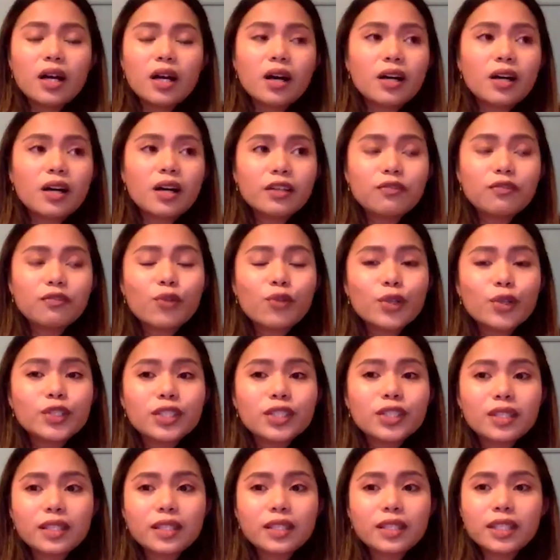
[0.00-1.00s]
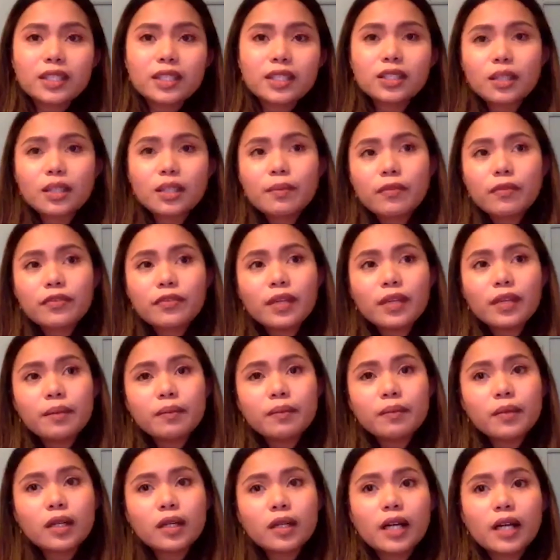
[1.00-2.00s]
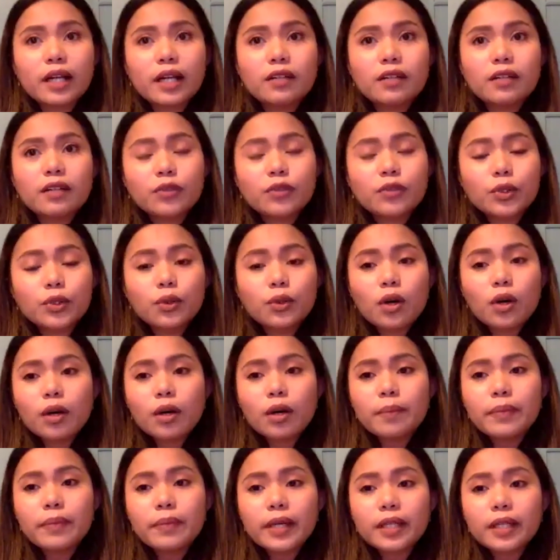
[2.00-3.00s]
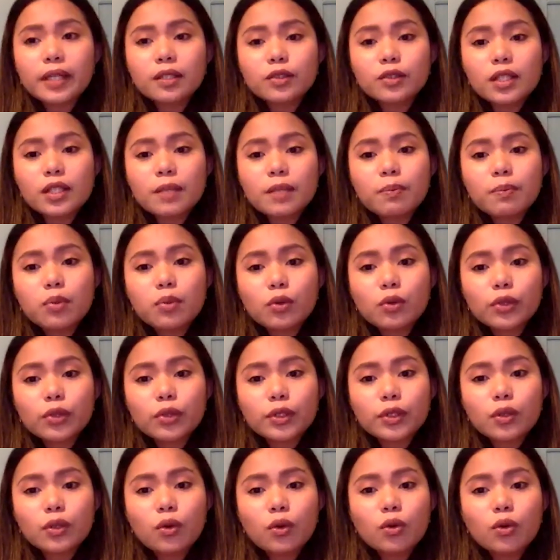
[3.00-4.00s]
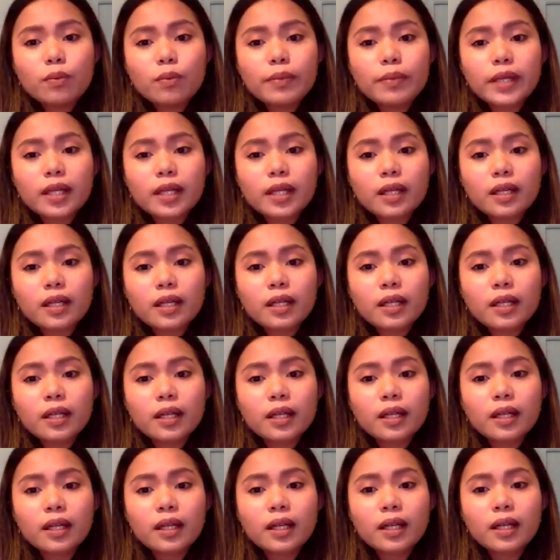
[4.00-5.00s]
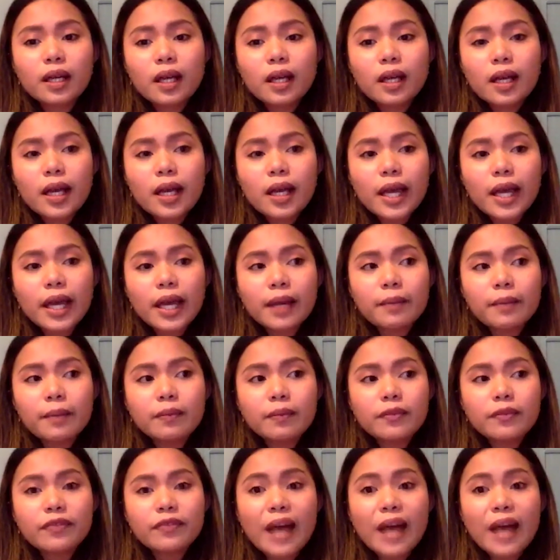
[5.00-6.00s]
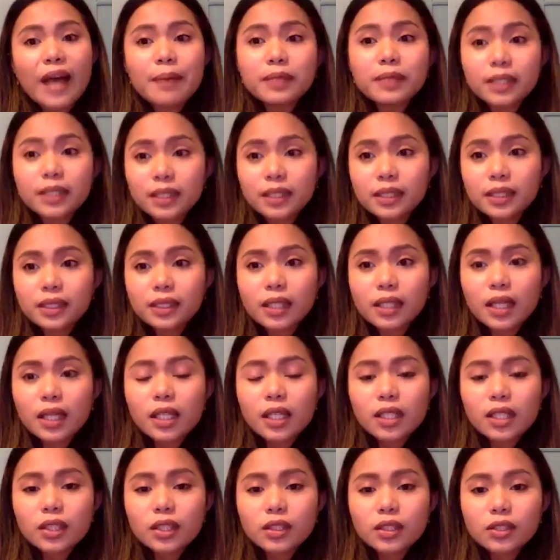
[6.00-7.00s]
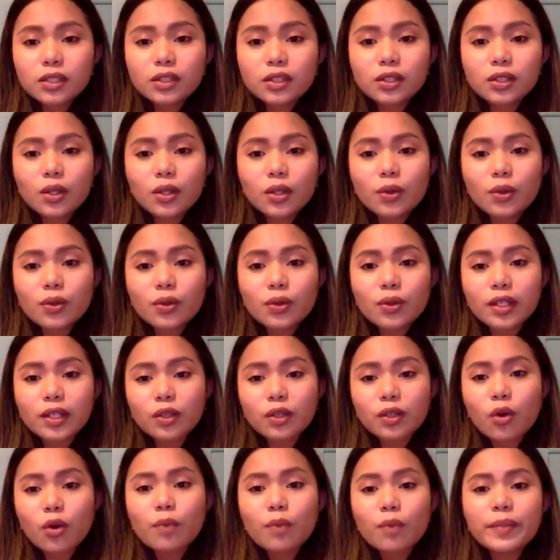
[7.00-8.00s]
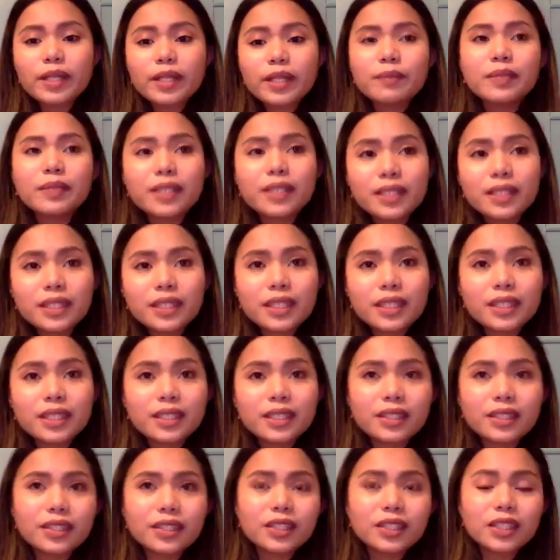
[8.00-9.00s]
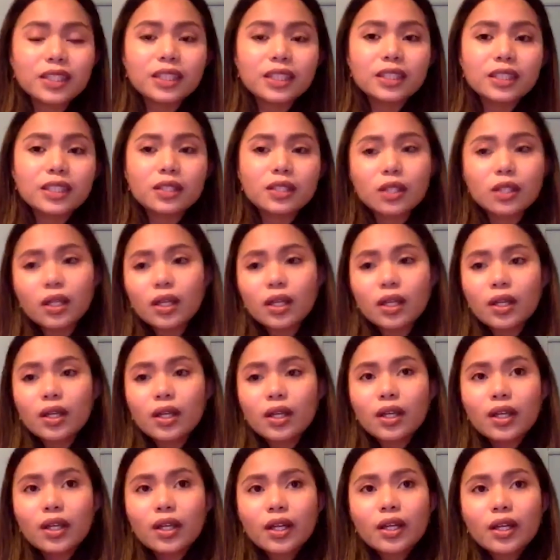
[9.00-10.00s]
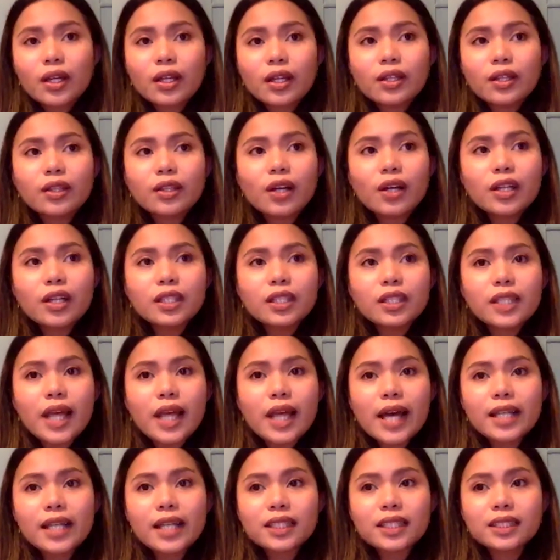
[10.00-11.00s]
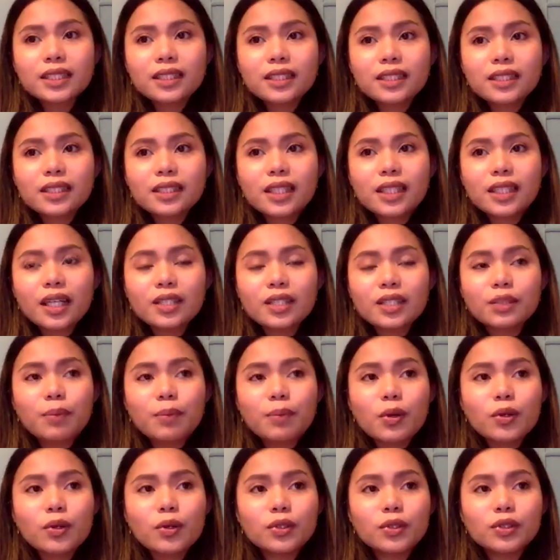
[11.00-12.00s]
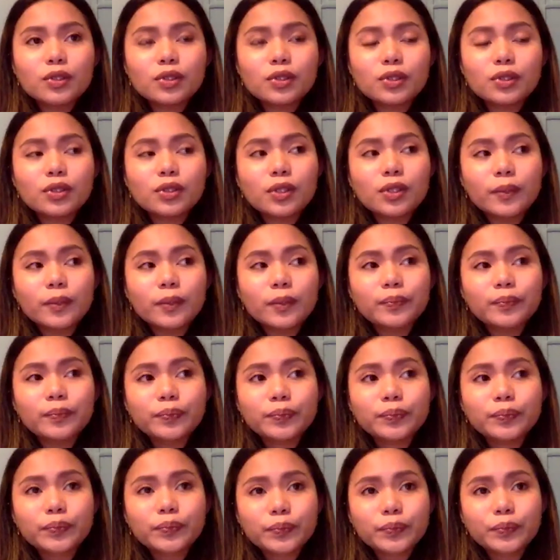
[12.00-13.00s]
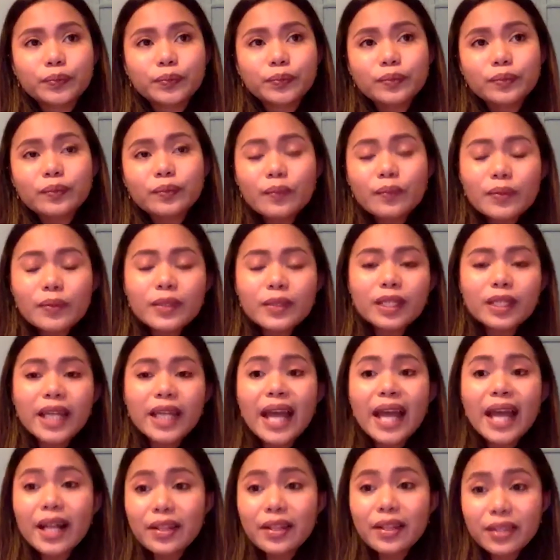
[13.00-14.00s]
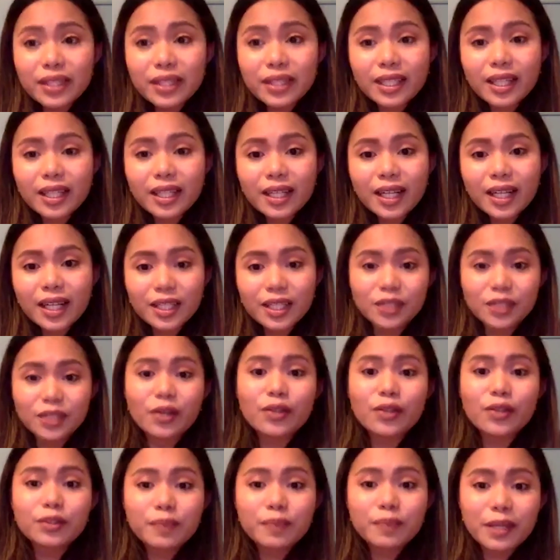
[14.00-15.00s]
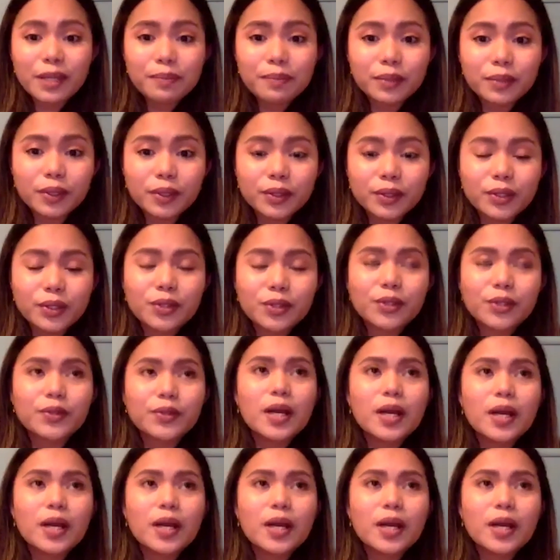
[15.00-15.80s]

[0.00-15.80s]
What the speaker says: unfortunately, some of them kind of grew up in really poor coping families. Mm-hmm. So their coping abilities are just not as, I suppose, healthy as other people, you know?